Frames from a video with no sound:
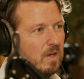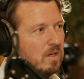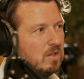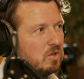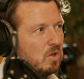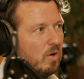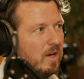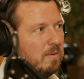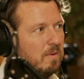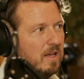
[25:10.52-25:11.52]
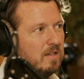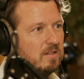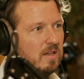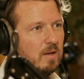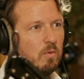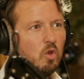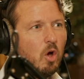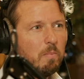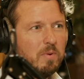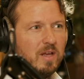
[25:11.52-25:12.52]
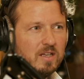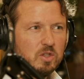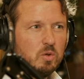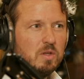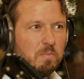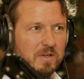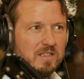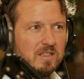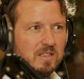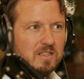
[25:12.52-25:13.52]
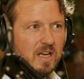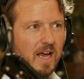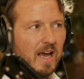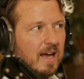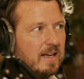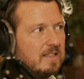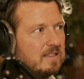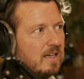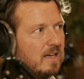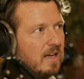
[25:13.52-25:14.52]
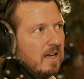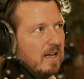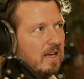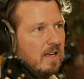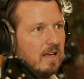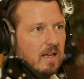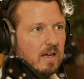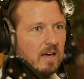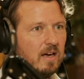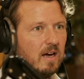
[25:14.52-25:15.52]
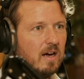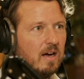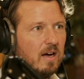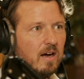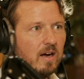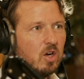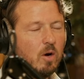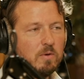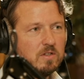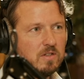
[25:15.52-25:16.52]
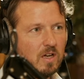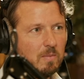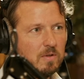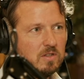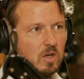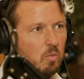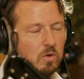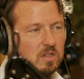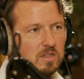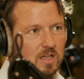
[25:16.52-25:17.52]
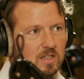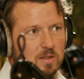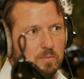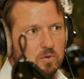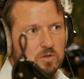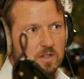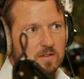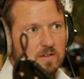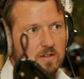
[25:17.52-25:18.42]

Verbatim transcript: so it it's it will not be as good a business as a uh, a common startup is, which is actually bullshit.